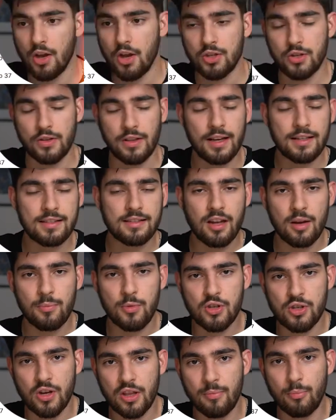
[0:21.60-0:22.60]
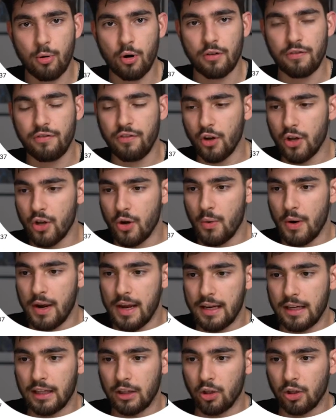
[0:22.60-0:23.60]
So last time you saw the portfolio,
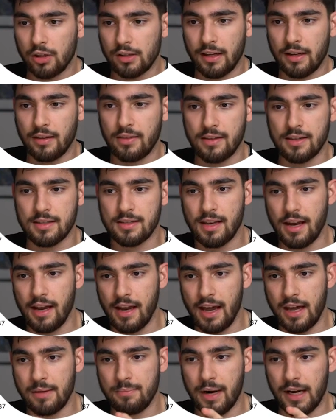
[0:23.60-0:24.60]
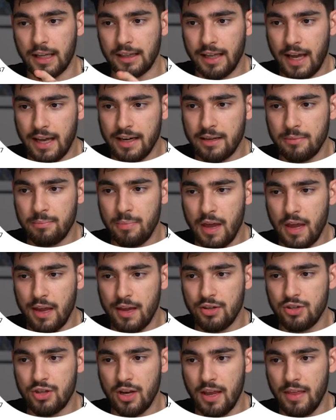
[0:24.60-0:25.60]
it looked like this. I had my landing
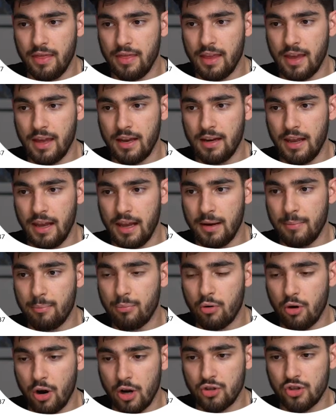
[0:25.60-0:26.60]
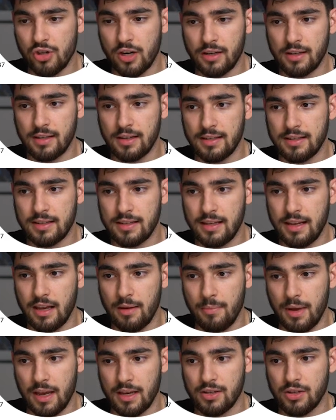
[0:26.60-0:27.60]
page and then a project
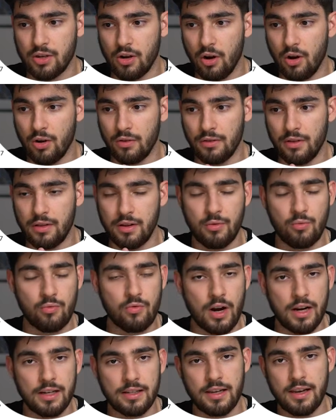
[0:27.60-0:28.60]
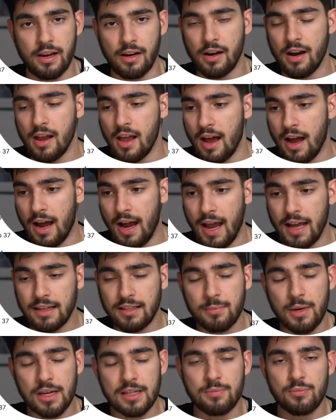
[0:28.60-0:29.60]
CMS on the right here. I
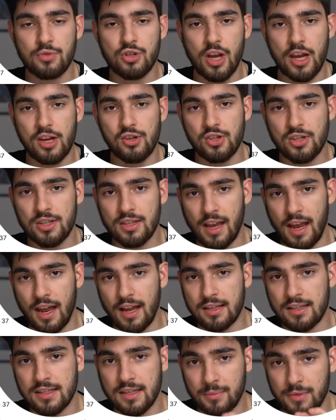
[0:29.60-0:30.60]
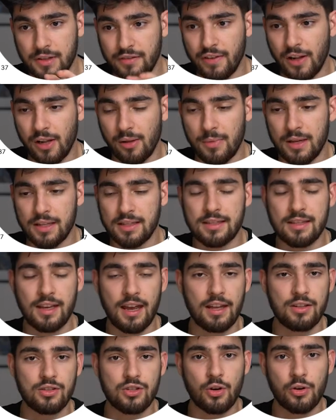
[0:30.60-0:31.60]
had to make some changes and some developments,
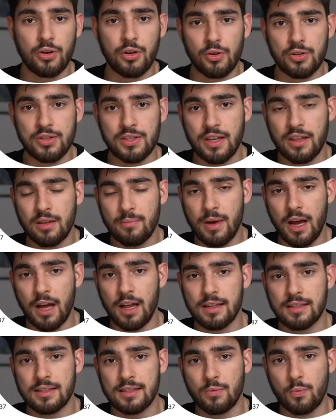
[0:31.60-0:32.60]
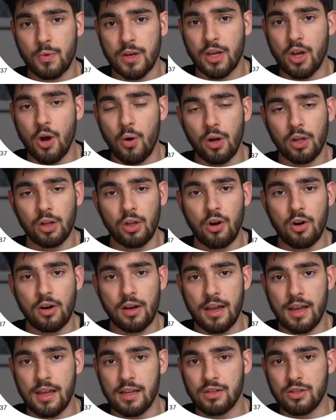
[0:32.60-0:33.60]
and so you'll see them as we go
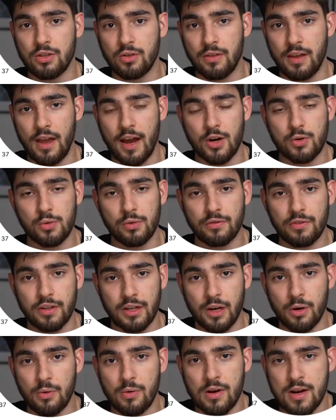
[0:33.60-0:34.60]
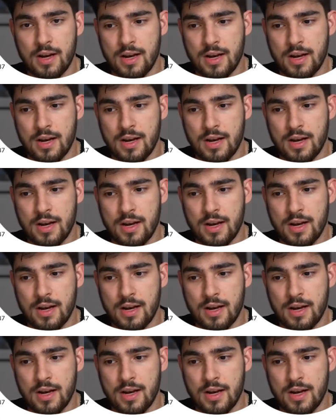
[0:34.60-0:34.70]
along into the actual video.